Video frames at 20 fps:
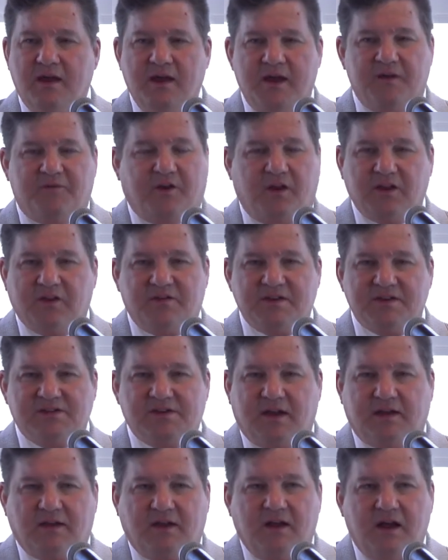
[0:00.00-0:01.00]
If all of a
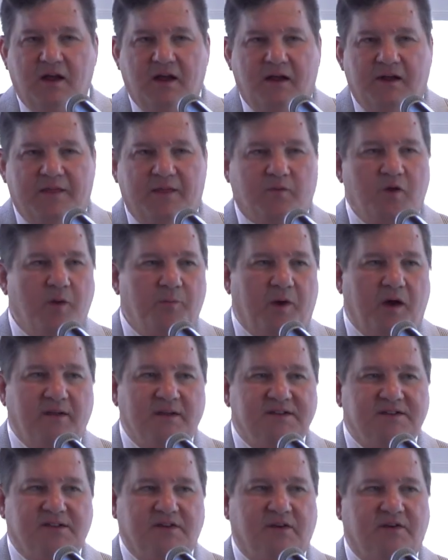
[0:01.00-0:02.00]
sudden, the Ron Paul
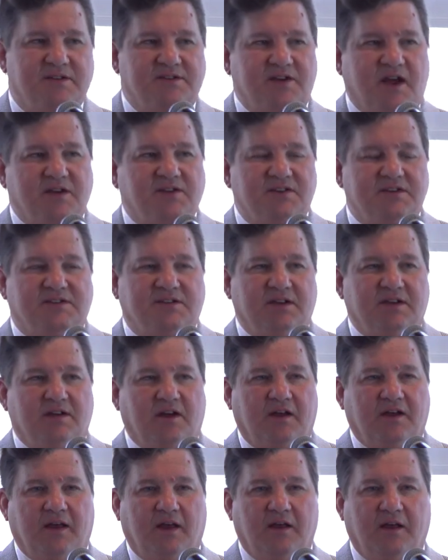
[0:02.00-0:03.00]
Institute is not just
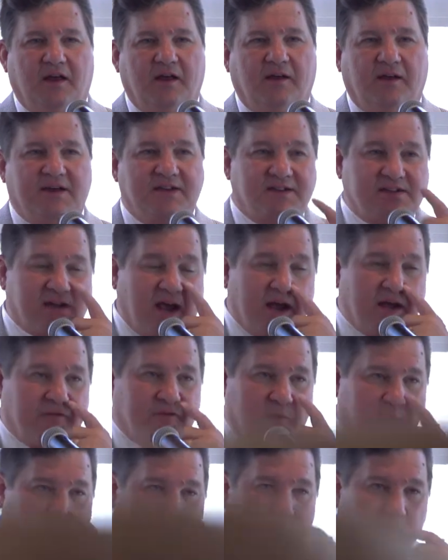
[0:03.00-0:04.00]
a site
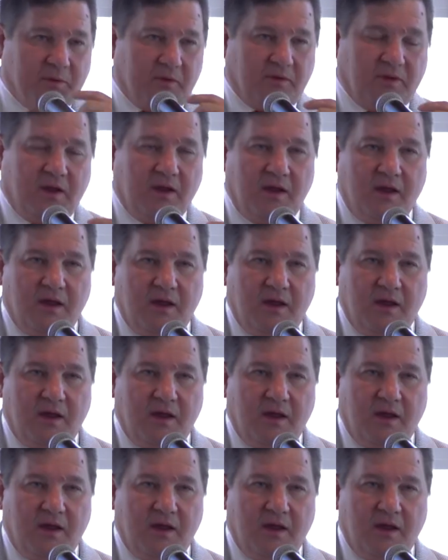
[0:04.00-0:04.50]
for people